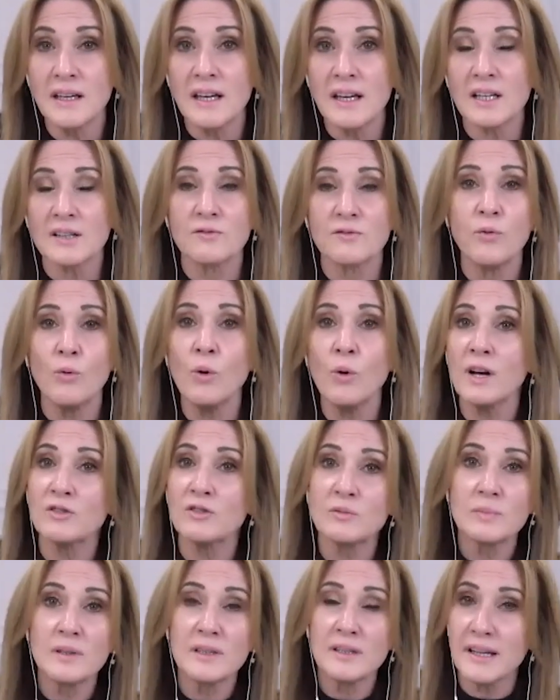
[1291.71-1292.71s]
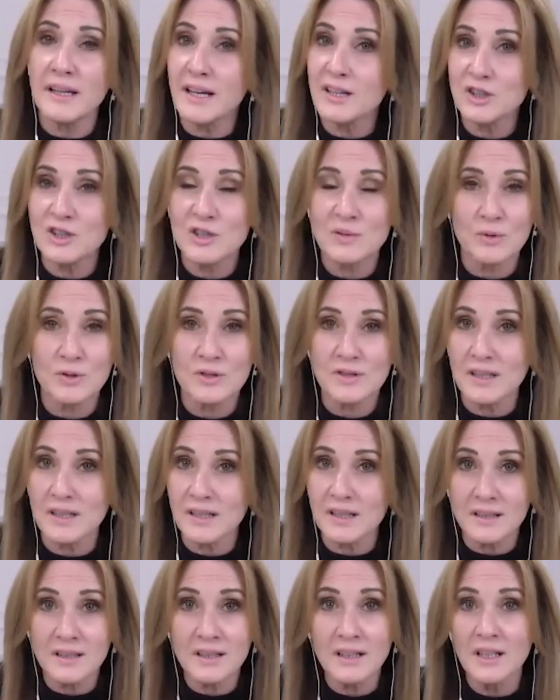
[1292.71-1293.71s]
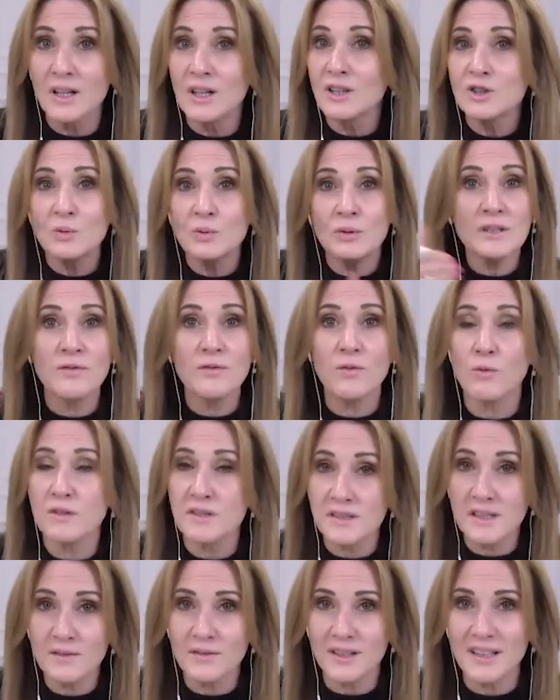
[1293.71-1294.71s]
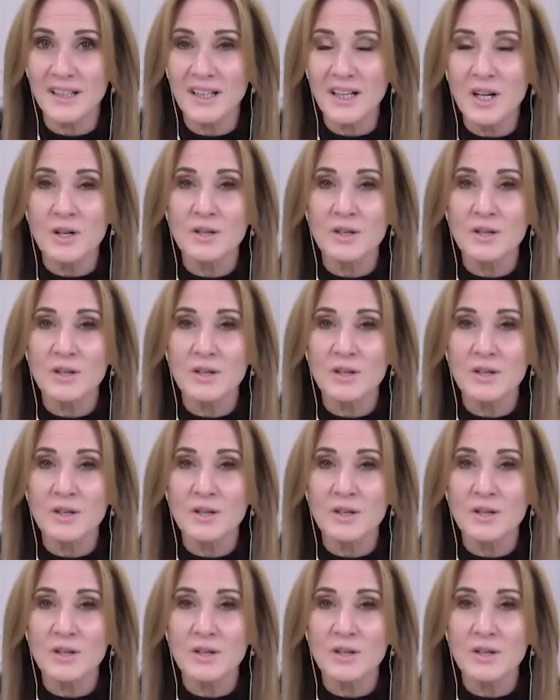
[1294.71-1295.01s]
at 400 billion actions per second, 24 7.